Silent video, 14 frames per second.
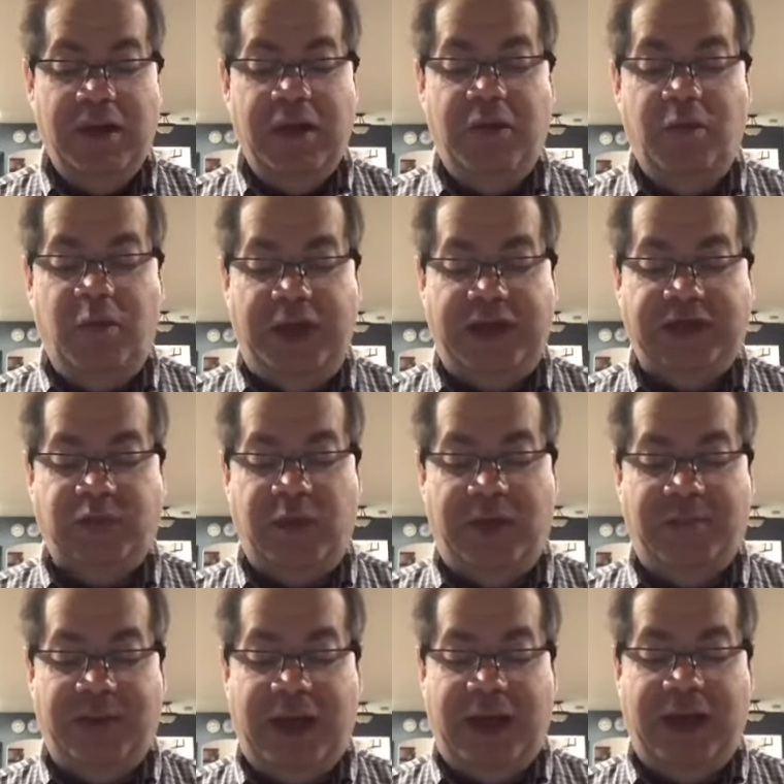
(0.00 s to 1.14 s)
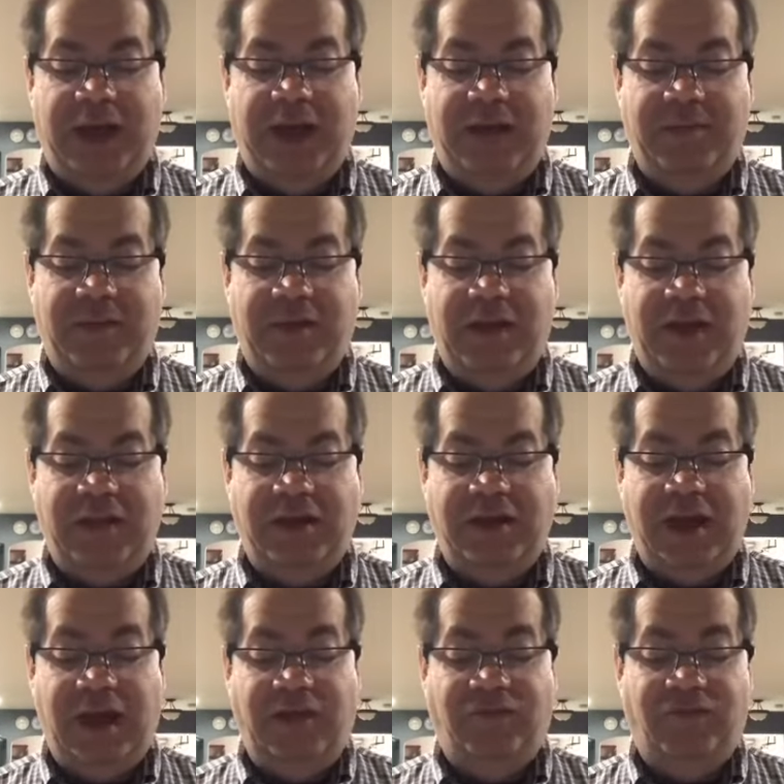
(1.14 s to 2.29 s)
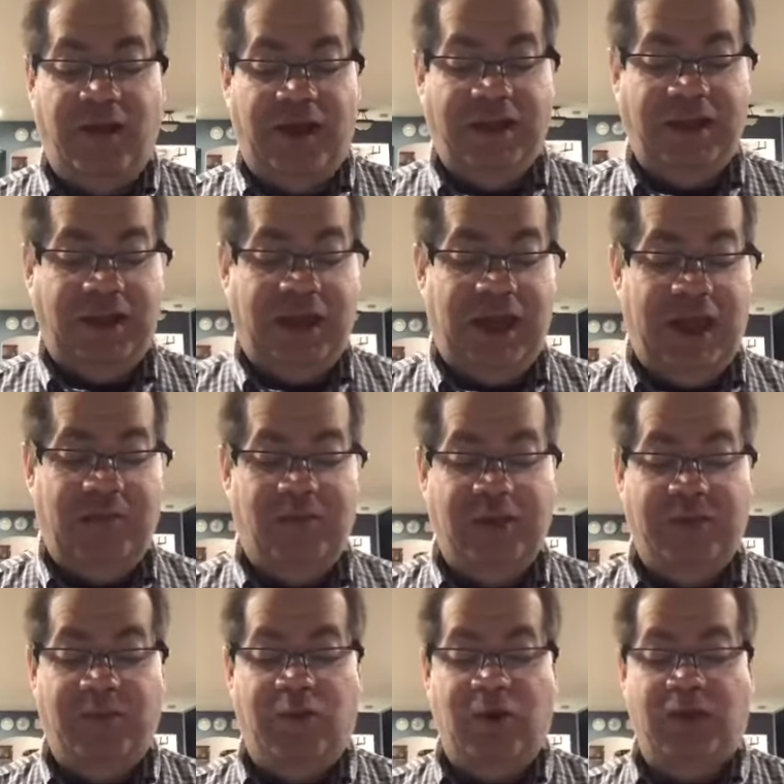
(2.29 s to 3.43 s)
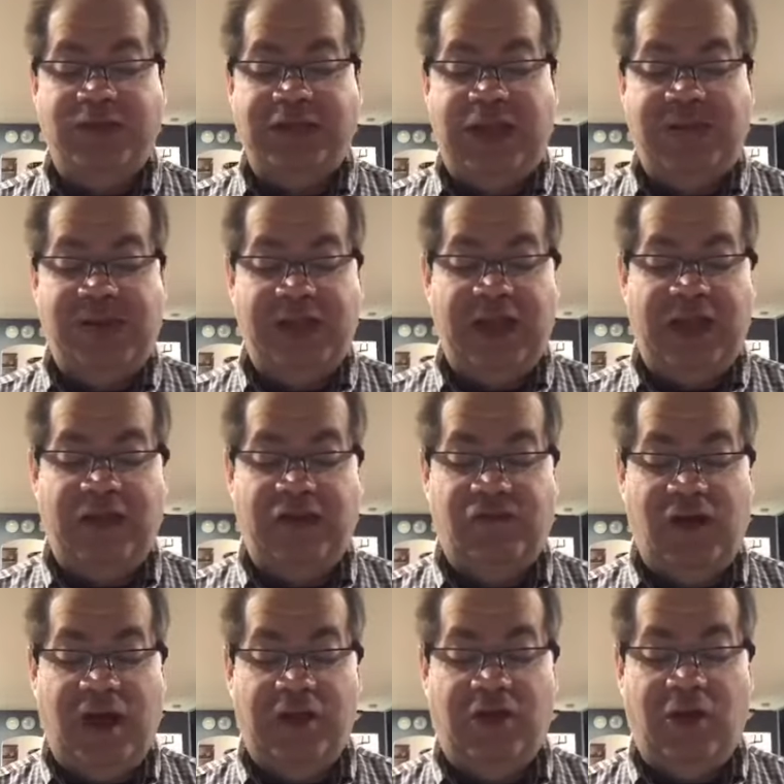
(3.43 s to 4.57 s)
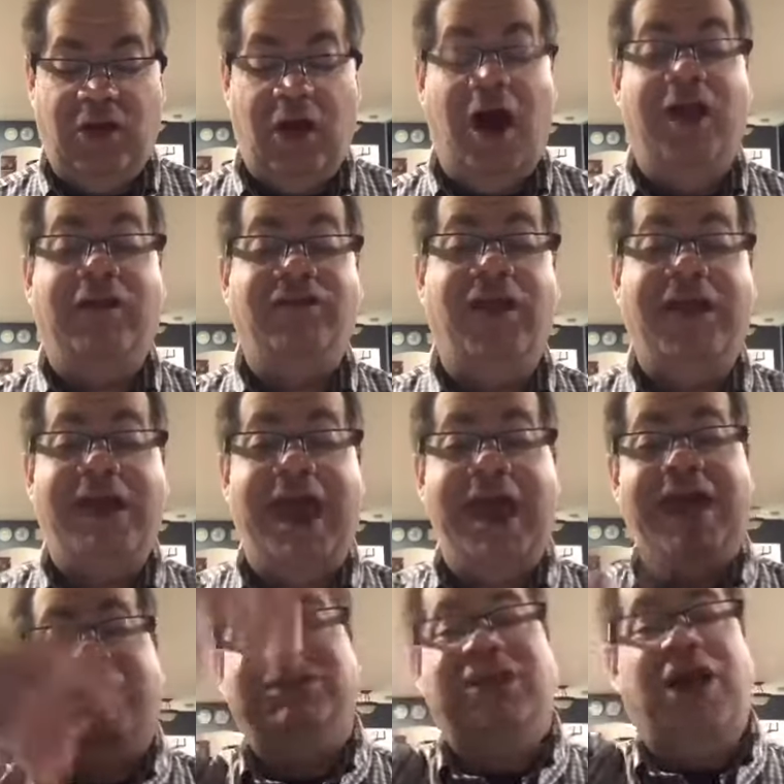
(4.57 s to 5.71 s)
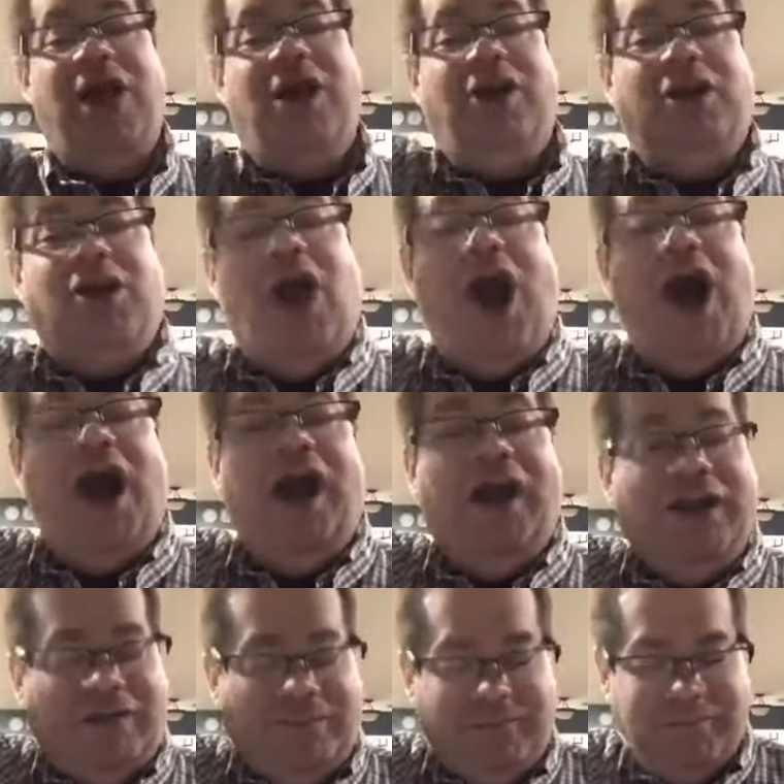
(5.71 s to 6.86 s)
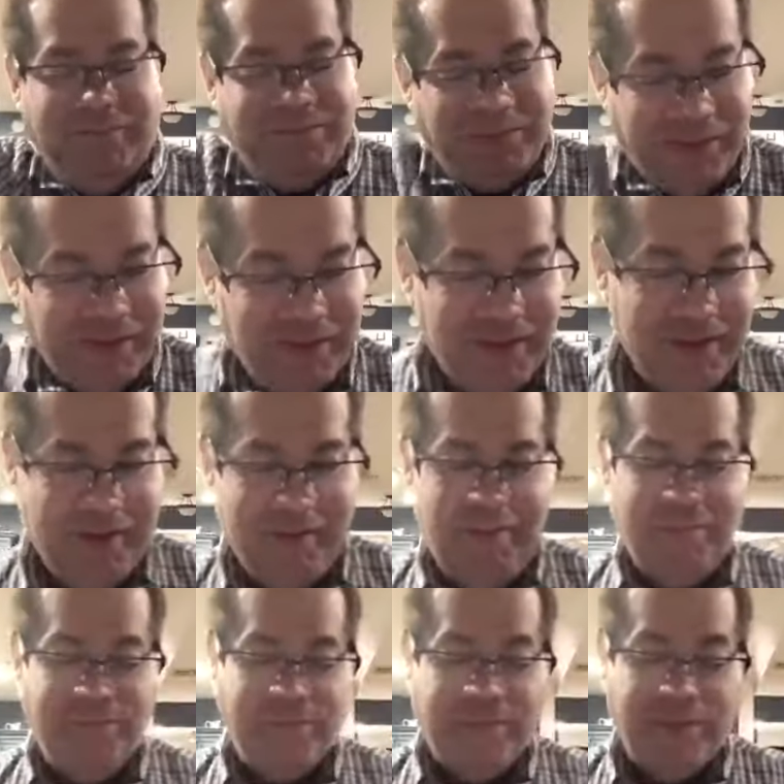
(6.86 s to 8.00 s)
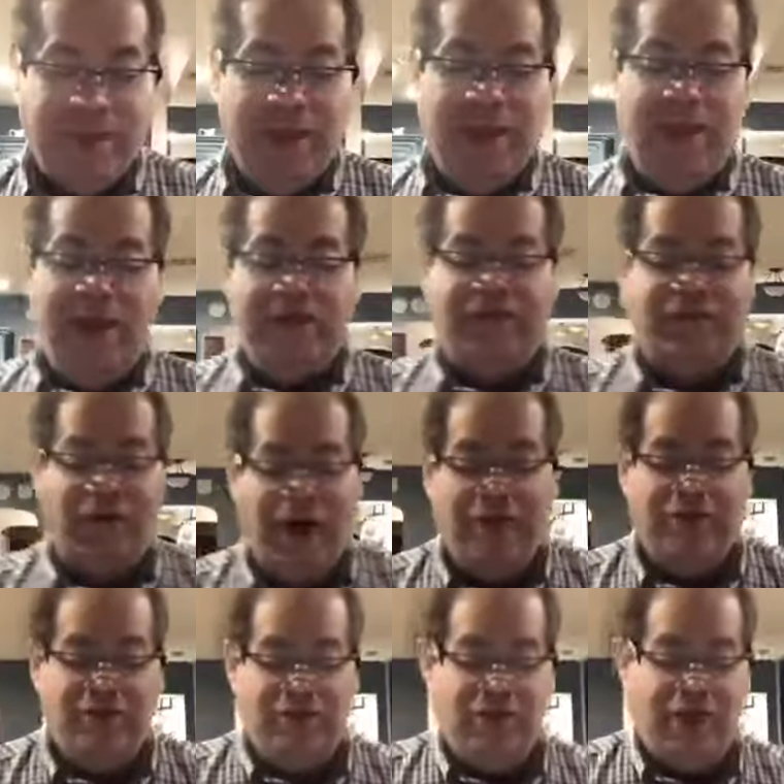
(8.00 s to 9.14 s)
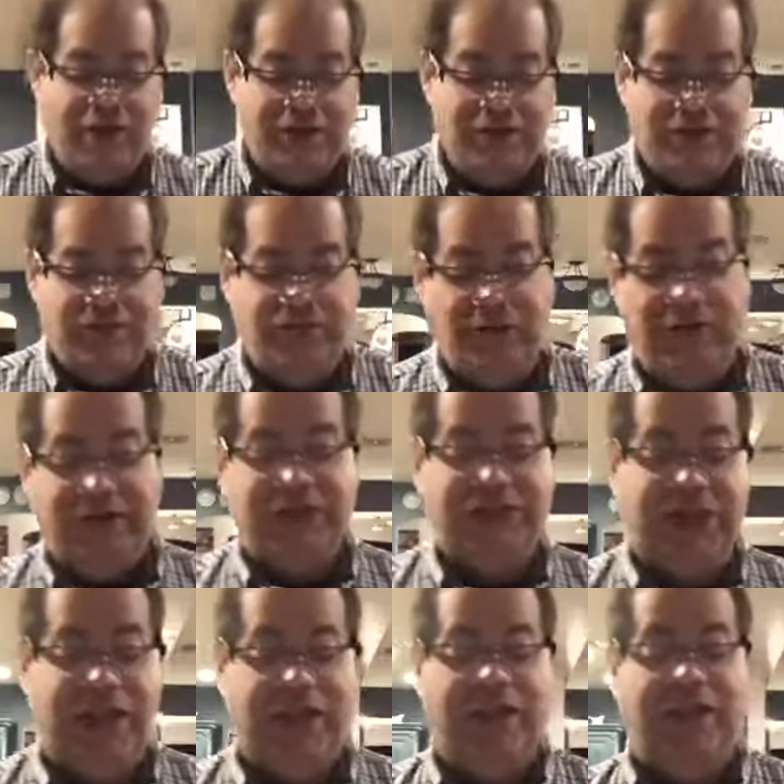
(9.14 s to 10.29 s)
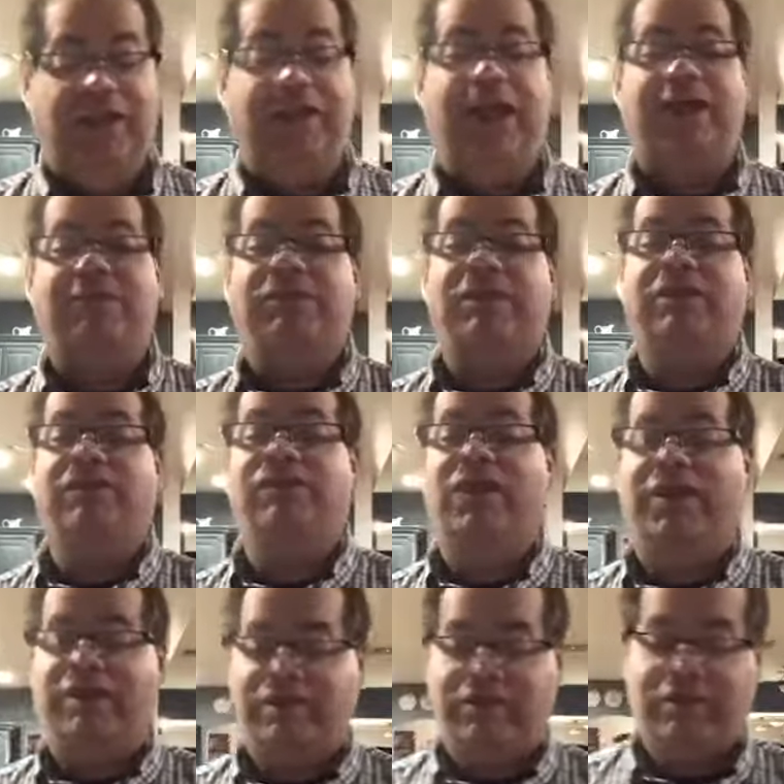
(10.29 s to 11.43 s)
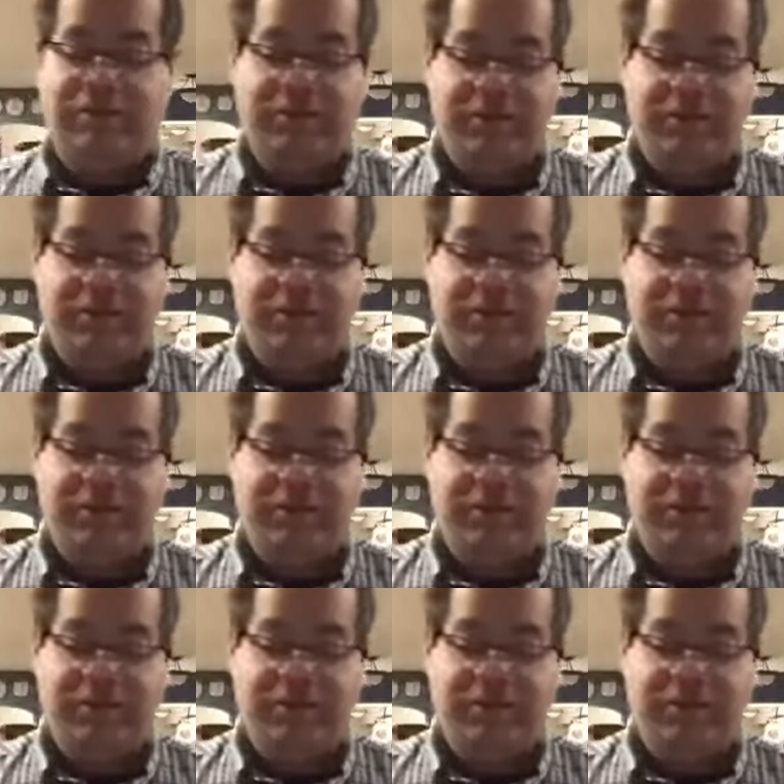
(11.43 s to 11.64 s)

Weeks went by, and, and the day finally came when the boy was able to tell his father, all of the nails are gone! His father then very gently led him to the fence.